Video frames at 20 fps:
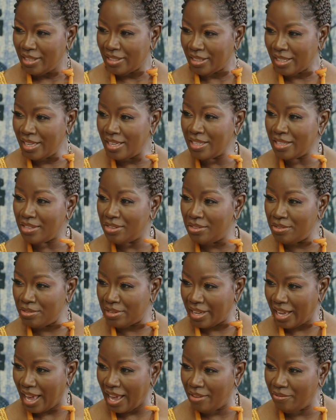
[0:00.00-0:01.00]
Since you
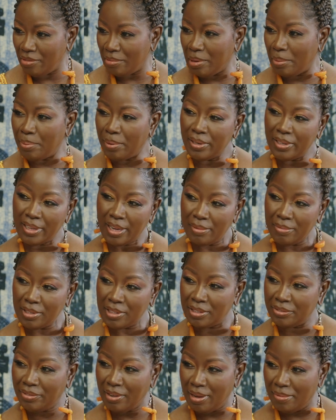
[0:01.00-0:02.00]
came from a
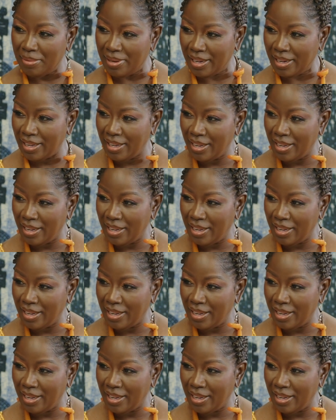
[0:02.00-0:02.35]
polygamous family,